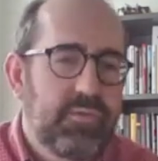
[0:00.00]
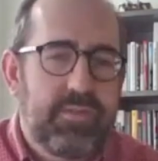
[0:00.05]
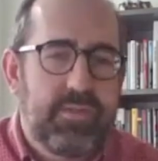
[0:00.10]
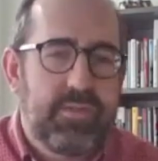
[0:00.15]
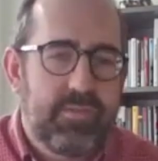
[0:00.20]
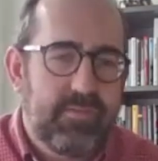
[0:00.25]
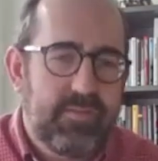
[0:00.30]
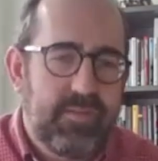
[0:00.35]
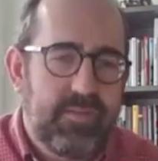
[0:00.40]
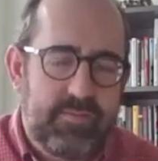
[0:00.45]
and
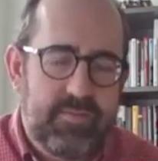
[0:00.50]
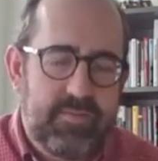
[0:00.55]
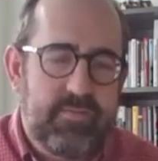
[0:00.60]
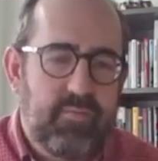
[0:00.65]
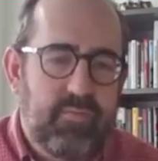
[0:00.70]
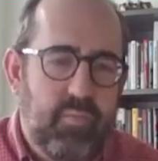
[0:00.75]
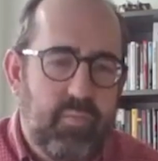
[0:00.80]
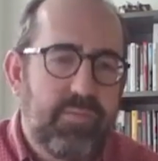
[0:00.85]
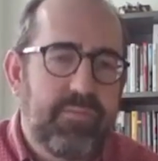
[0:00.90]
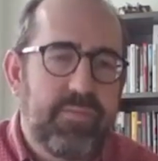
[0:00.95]
that this
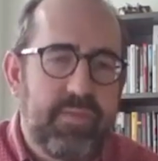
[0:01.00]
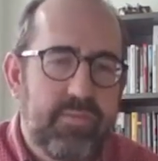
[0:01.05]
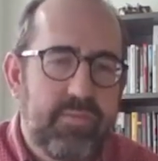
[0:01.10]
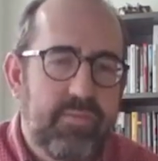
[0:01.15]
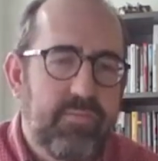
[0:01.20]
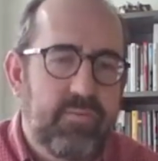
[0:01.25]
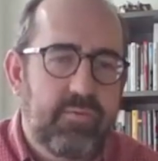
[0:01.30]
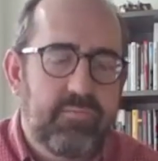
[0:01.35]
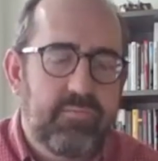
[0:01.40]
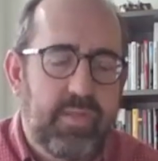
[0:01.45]
is one of
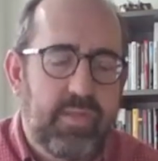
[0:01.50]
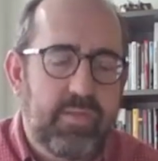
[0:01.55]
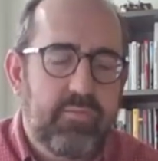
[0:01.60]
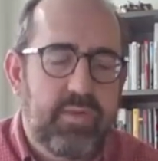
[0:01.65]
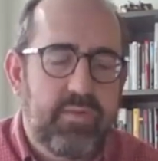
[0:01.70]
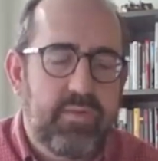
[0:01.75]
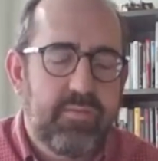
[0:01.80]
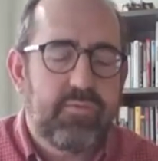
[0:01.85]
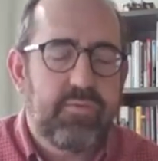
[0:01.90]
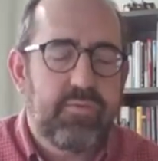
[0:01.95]
these sort of like
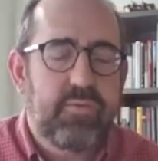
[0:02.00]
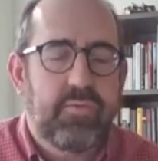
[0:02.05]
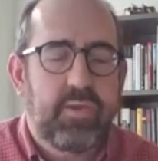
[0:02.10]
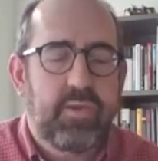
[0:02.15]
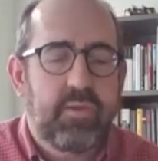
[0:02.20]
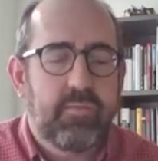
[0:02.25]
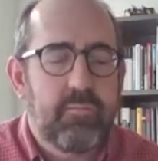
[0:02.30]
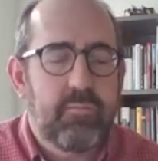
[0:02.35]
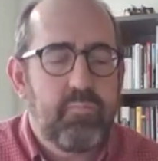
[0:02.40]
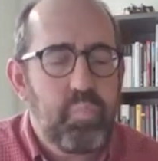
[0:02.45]
transitional
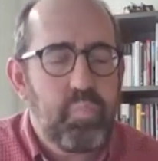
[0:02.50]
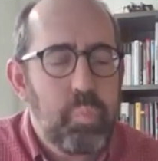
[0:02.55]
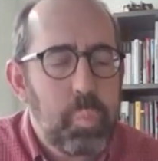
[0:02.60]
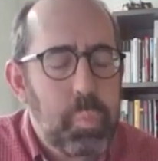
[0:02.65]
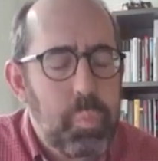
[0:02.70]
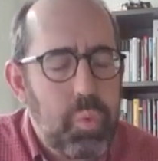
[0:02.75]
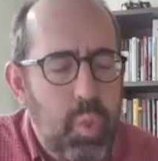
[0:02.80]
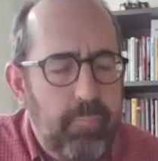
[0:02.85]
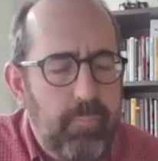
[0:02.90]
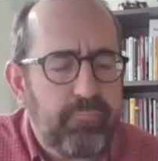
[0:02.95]
things
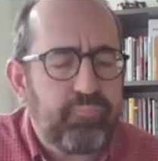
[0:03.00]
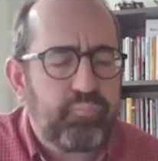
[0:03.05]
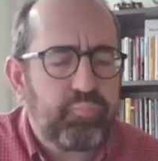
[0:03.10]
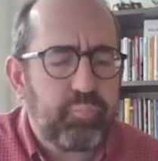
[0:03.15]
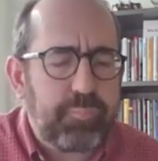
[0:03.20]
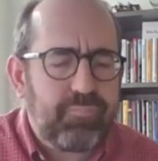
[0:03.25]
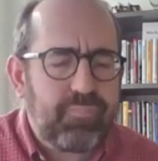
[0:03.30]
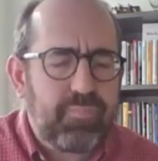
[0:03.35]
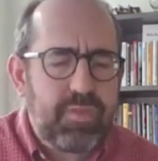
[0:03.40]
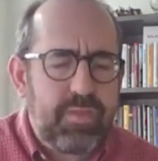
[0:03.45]

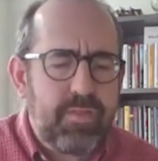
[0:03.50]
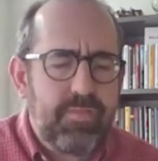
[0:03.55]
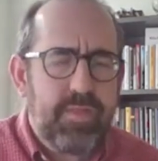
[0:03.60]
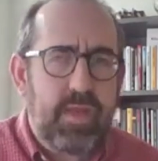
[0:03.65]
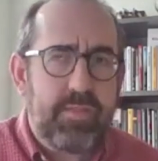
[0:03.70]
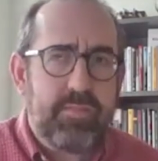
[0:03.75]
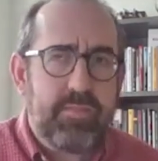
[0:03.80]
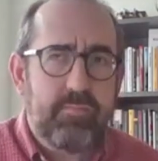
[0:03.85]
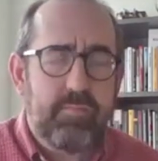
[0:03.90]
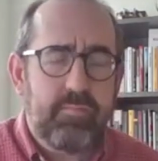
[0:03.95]

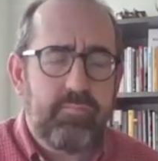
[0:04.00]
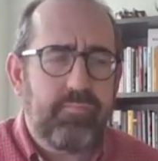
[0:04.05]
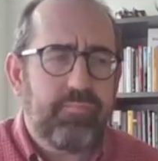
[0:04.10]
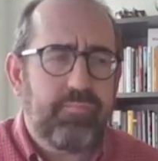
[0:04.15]
that